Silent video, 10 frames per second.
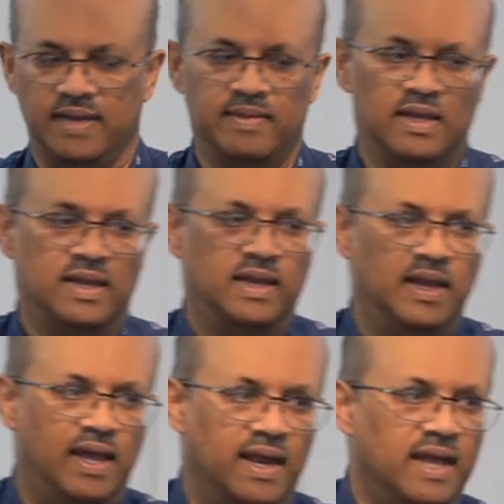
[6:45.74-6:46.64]
Okay?
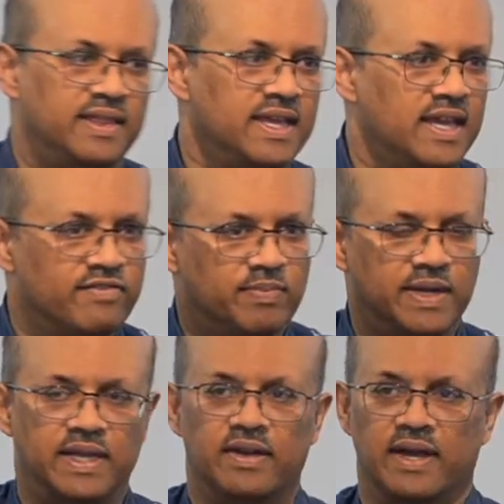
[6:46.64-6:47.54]
And I think
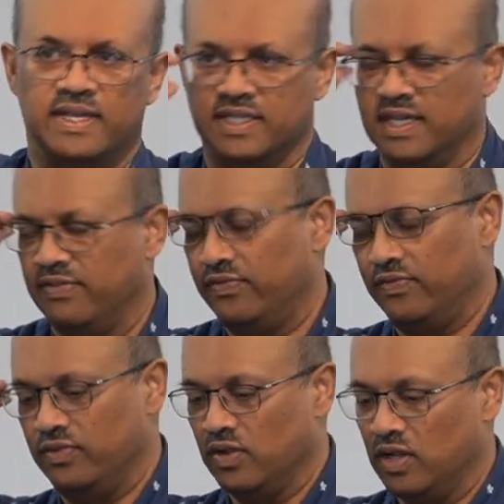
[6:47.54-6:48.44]
everybody here has enough
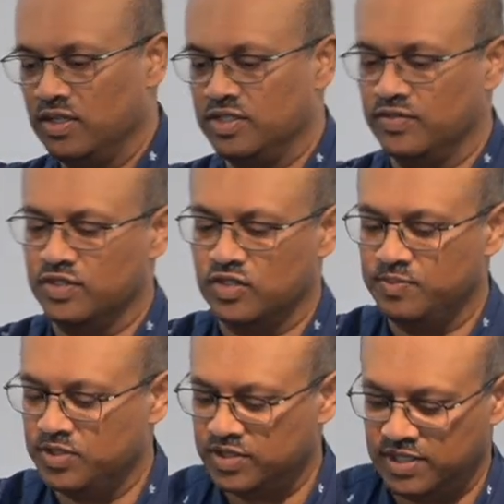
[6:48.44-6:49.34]
knowledge of the
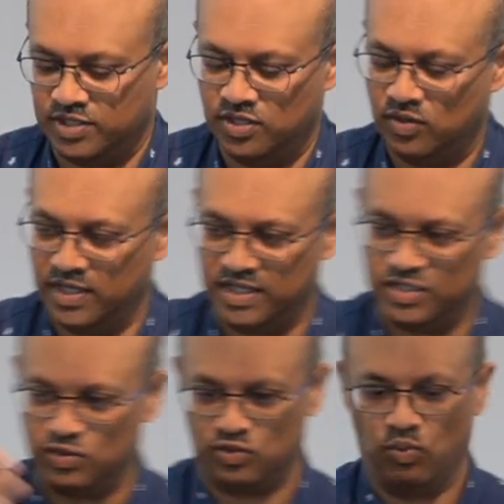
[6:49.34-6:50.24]
scriptures to know
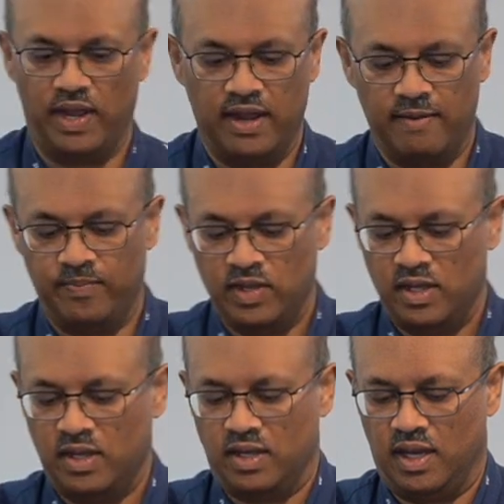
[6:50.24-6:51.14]
that this was where
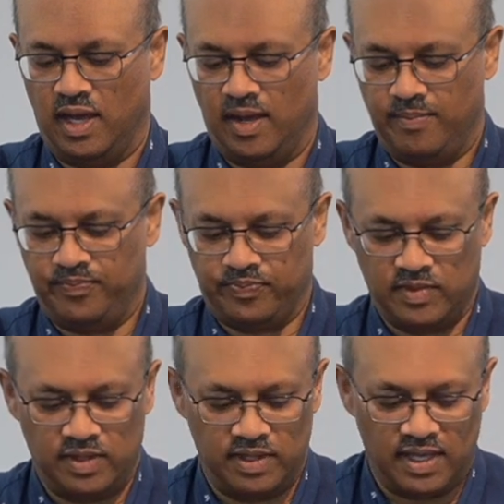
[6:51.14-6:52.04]
um,
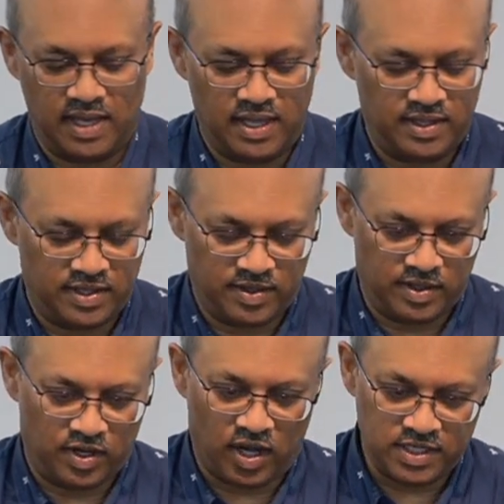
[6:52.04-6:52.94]
the, uh,
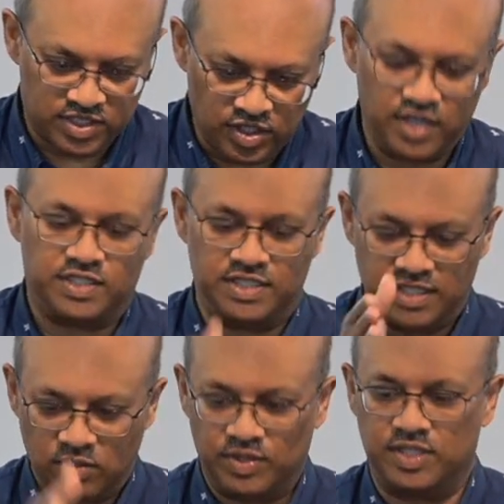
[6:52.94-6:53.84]
God started
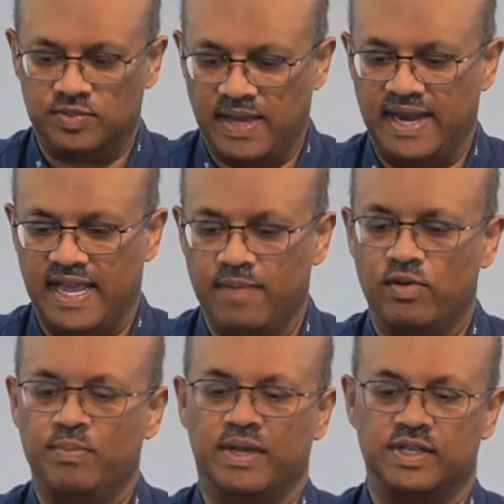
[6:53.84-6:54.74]
to deal with this man,
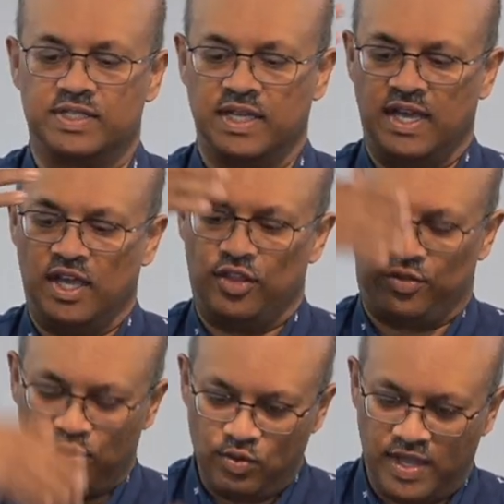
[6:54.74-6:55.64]
Abram, because
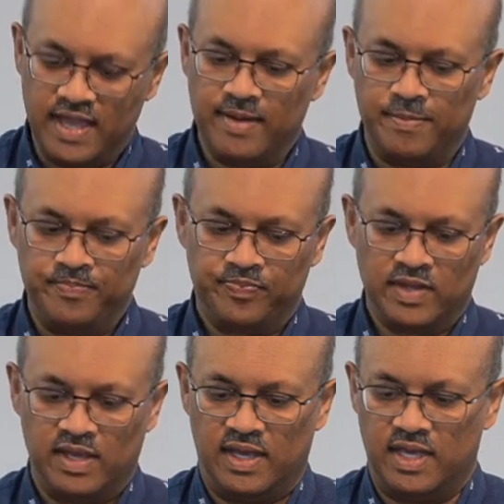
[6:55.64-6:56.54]
through him,
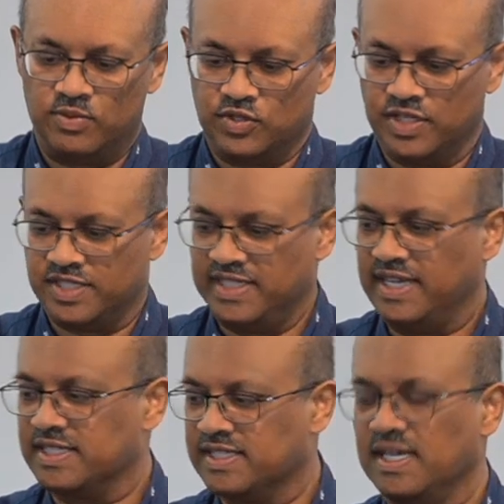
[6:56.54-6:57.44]
he was going to
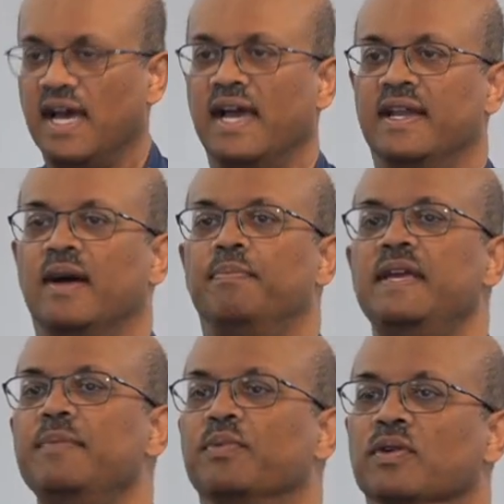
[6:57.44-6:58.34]
set aside a
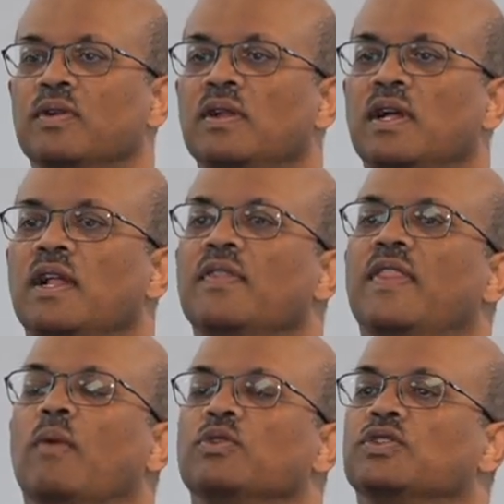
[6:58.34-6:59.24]
people
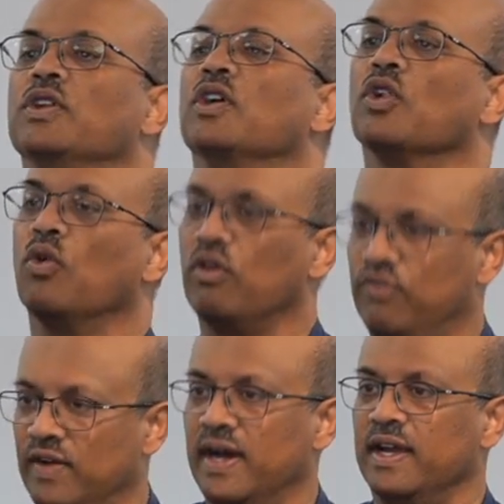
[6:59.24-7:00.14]
that was going to
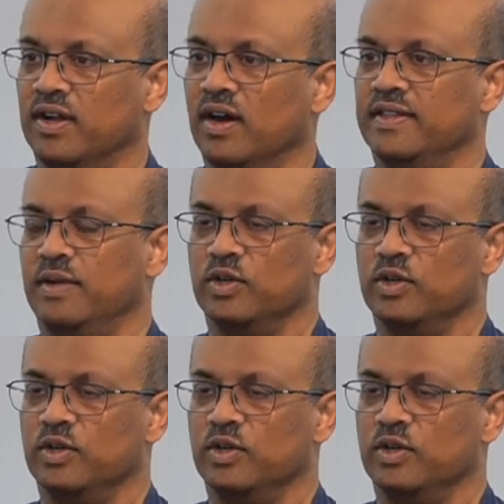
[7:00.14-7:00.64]
glorify God.